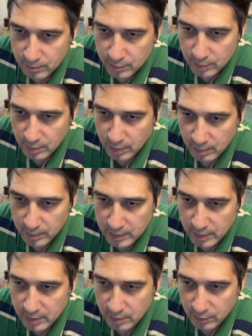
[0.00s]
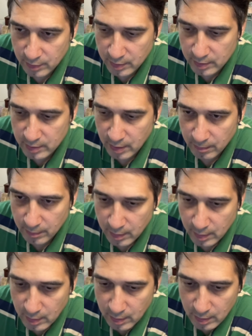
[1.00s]
So Hermes Agent Desktop.
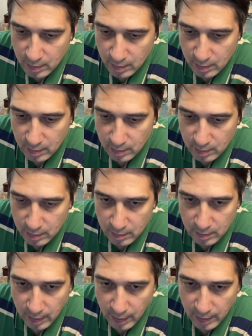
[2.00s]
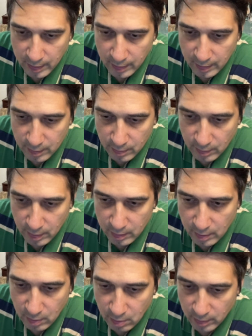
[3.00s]
And I can do a
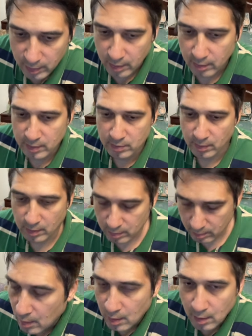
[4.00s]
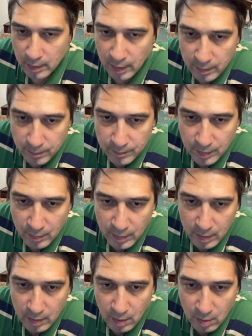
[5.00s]
hello over here as well. Okay, then we
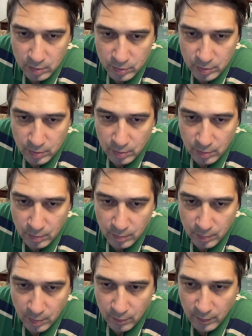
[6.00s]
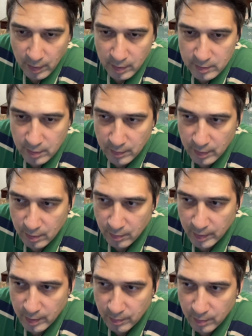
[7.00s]
can go to profiles and we can
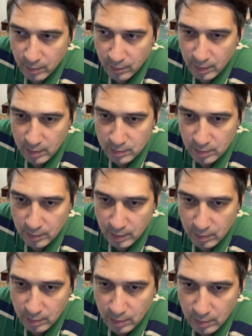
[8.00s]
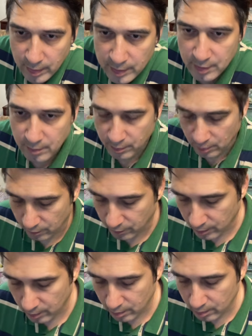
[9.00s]
create a profile. So we can do a new agent
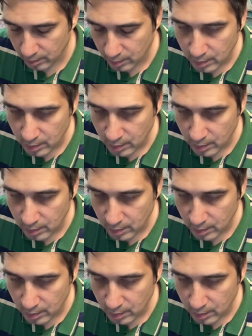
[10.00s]
profile.